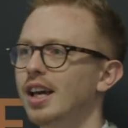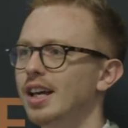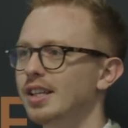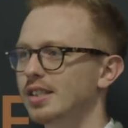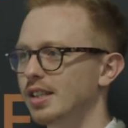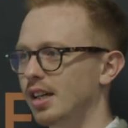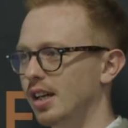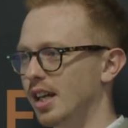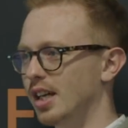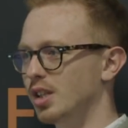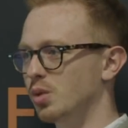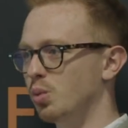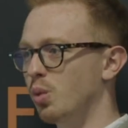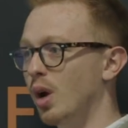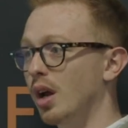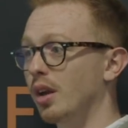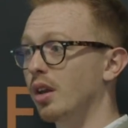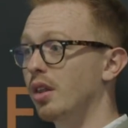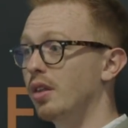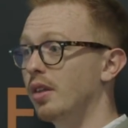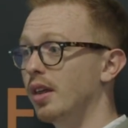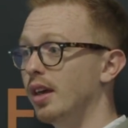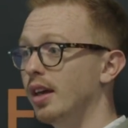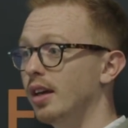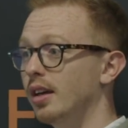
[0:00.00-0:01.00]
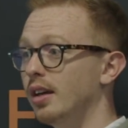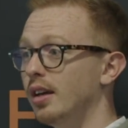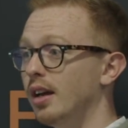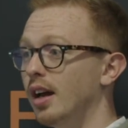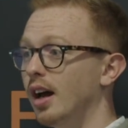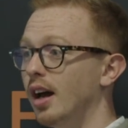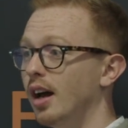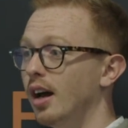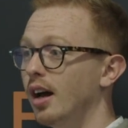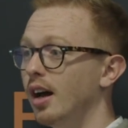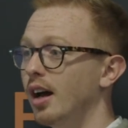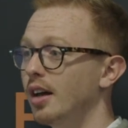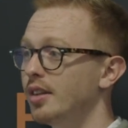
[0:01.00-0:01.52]
is, a, is one thing.
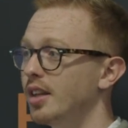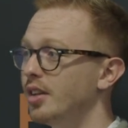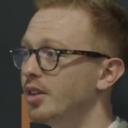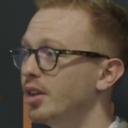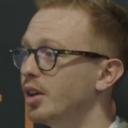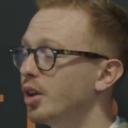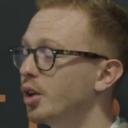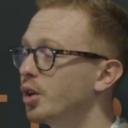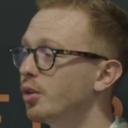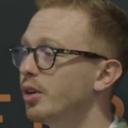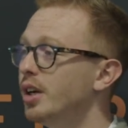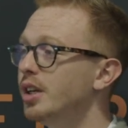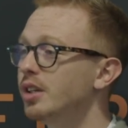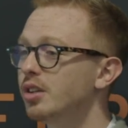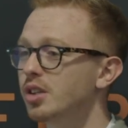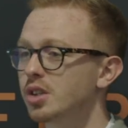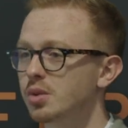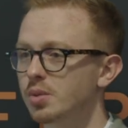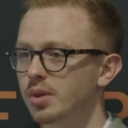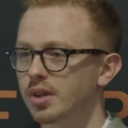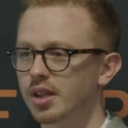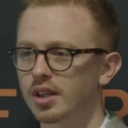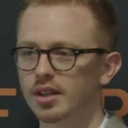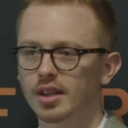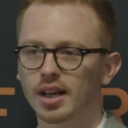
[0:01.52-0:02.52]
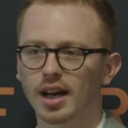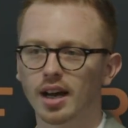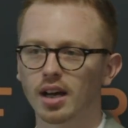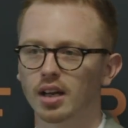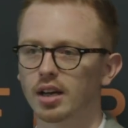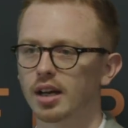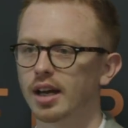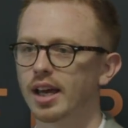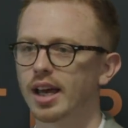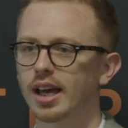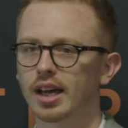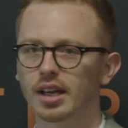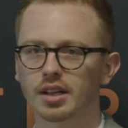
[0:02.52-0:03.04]
Uh, and then the ingredients within that are
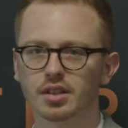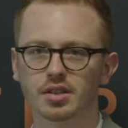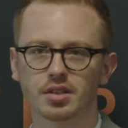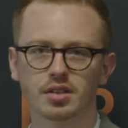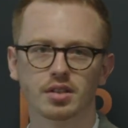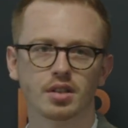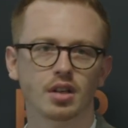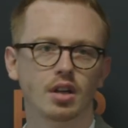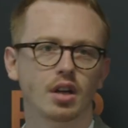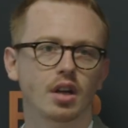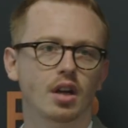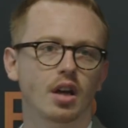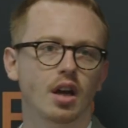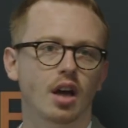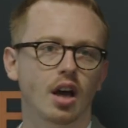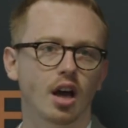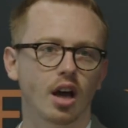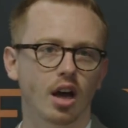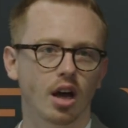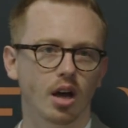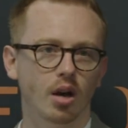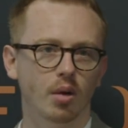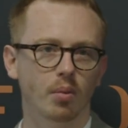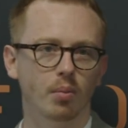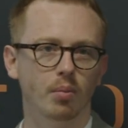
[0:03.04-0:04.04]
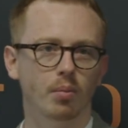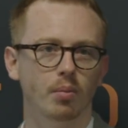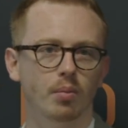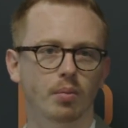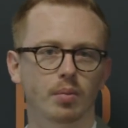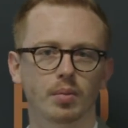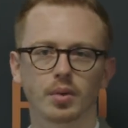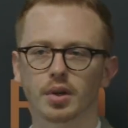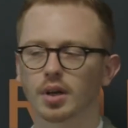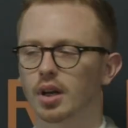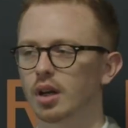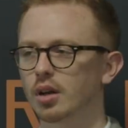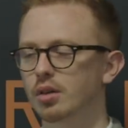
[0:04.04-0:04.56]
like eggs, um,
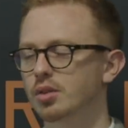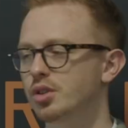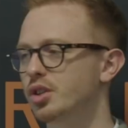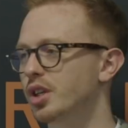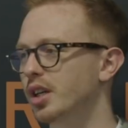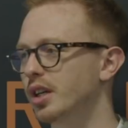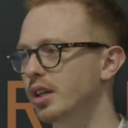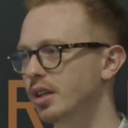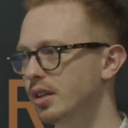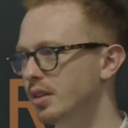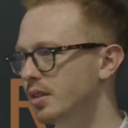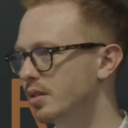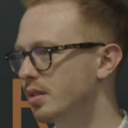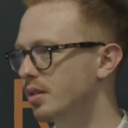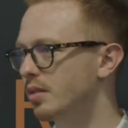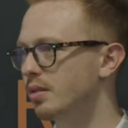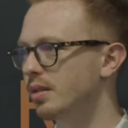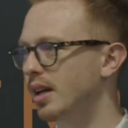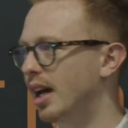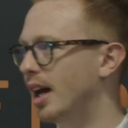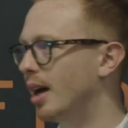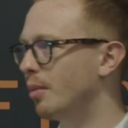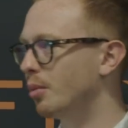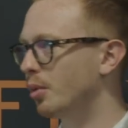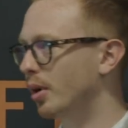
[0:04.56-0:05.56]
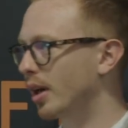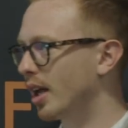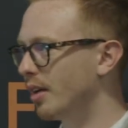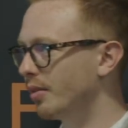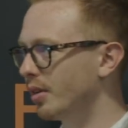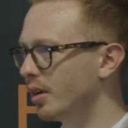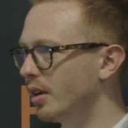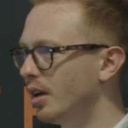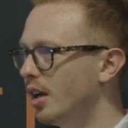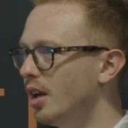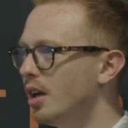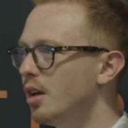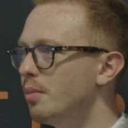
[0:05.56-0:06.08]
you know, cheese, ham,
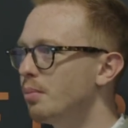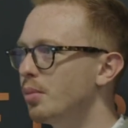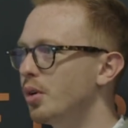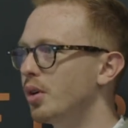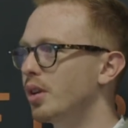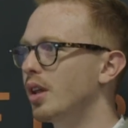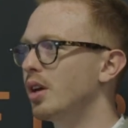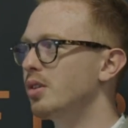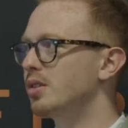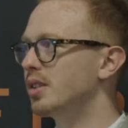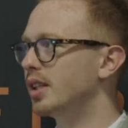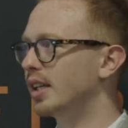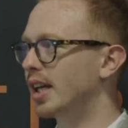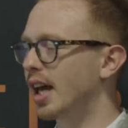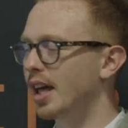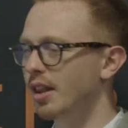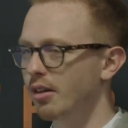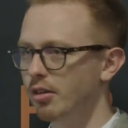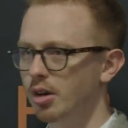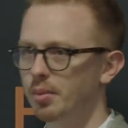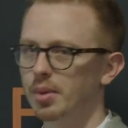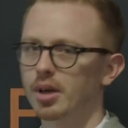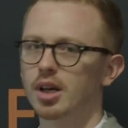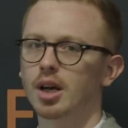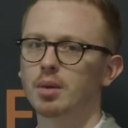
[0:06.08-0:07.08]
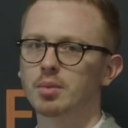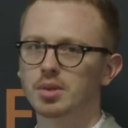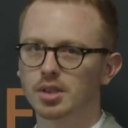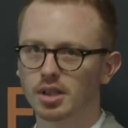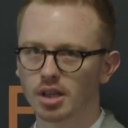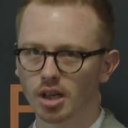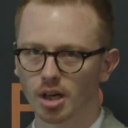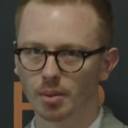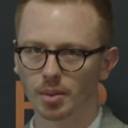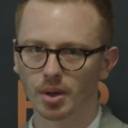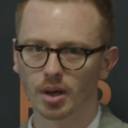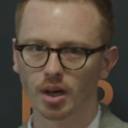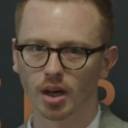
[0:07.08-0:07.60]
whatever. Put those together and it becomes a
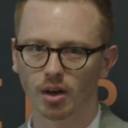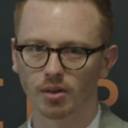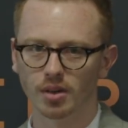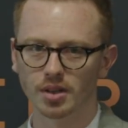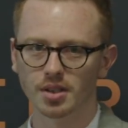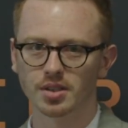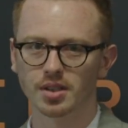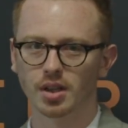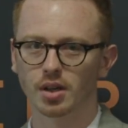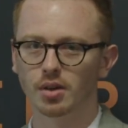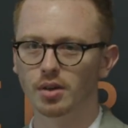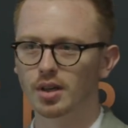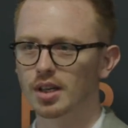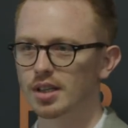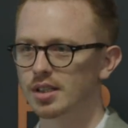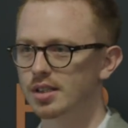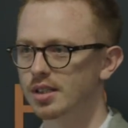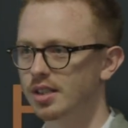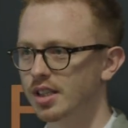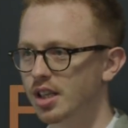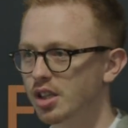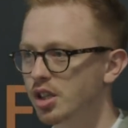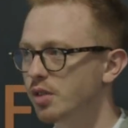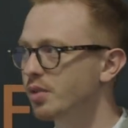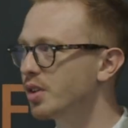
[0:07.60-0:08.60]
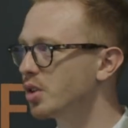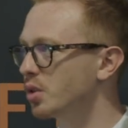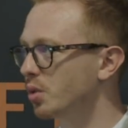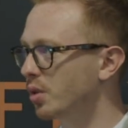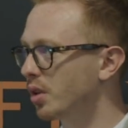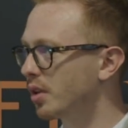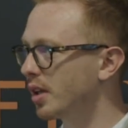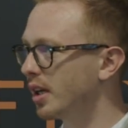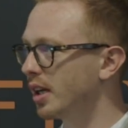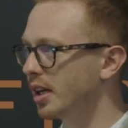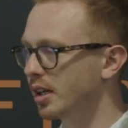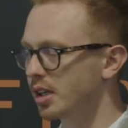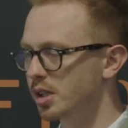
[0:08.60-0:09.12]
carbonara. So it's the individual
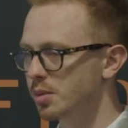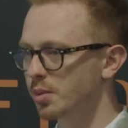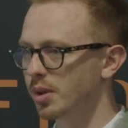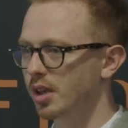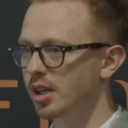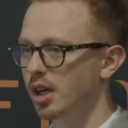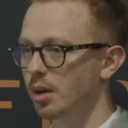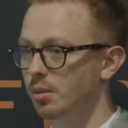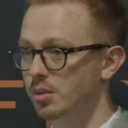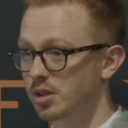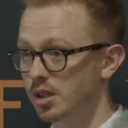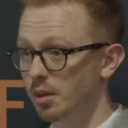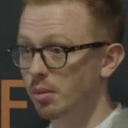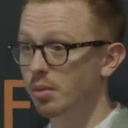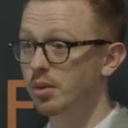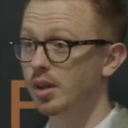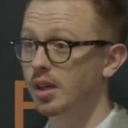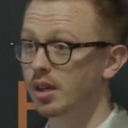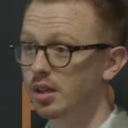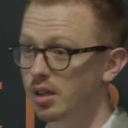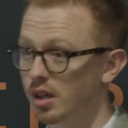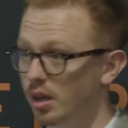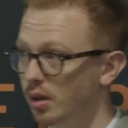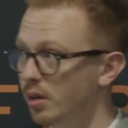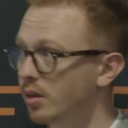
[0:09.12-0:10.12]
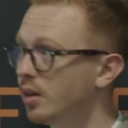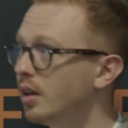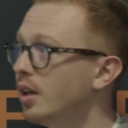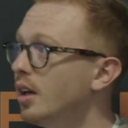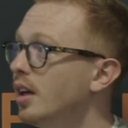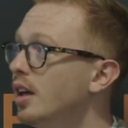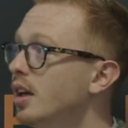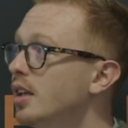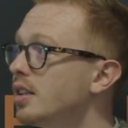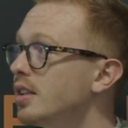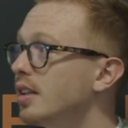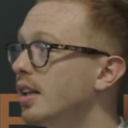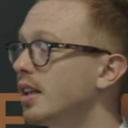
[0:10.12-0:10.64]
things become something new.
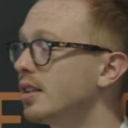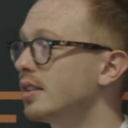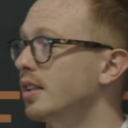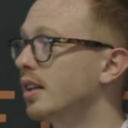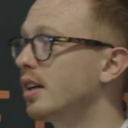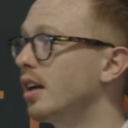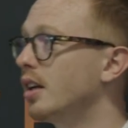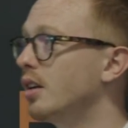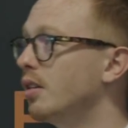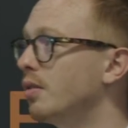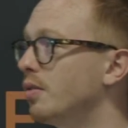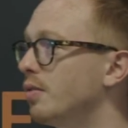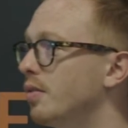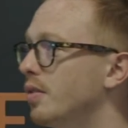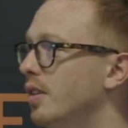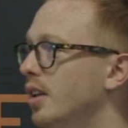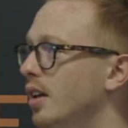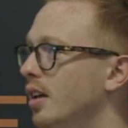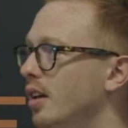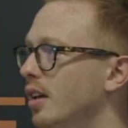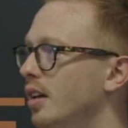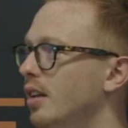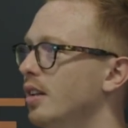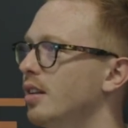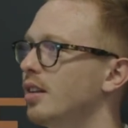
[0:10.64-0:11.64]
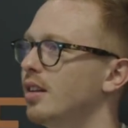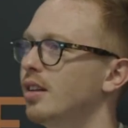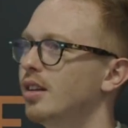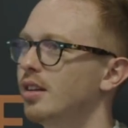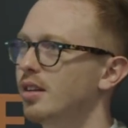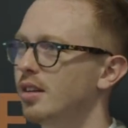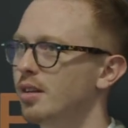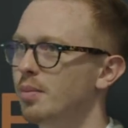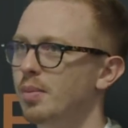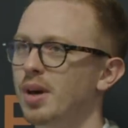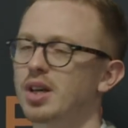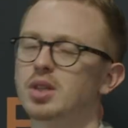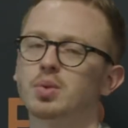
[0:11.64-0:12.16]
So that's the kind of the, the,
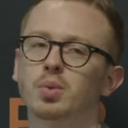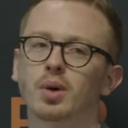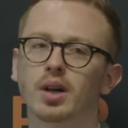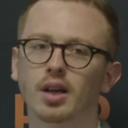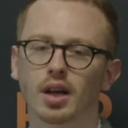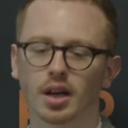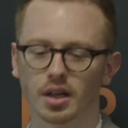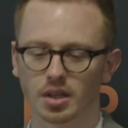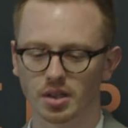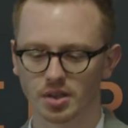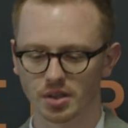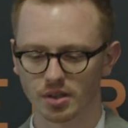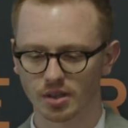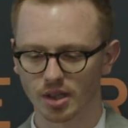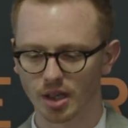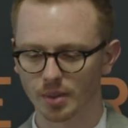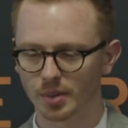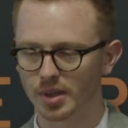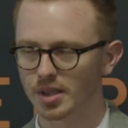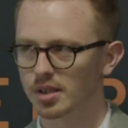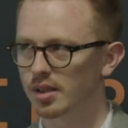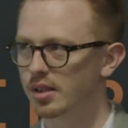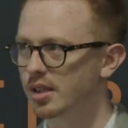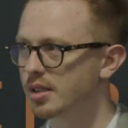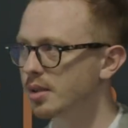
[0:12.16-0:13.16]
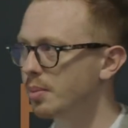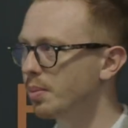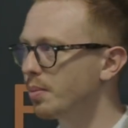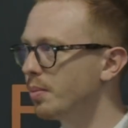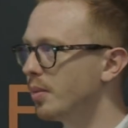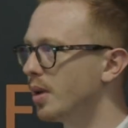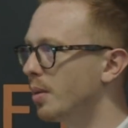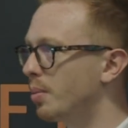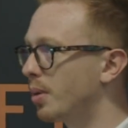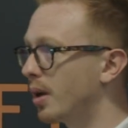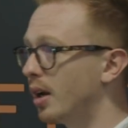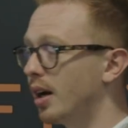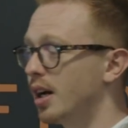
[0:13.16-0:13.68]
the best way I can describe it. So this
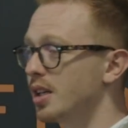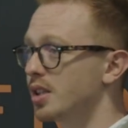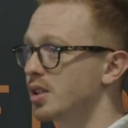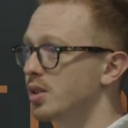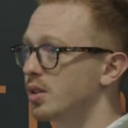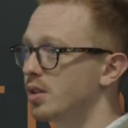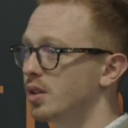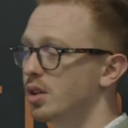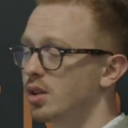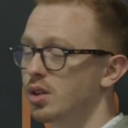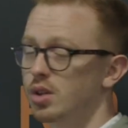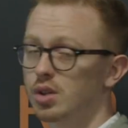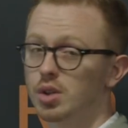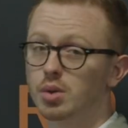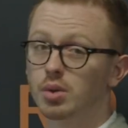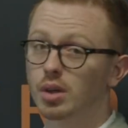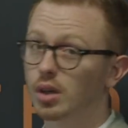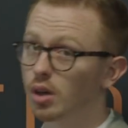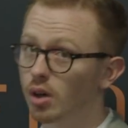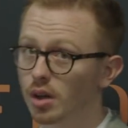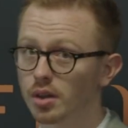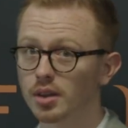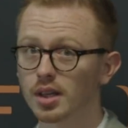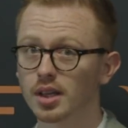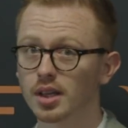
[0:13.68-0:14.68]
applies to a lot of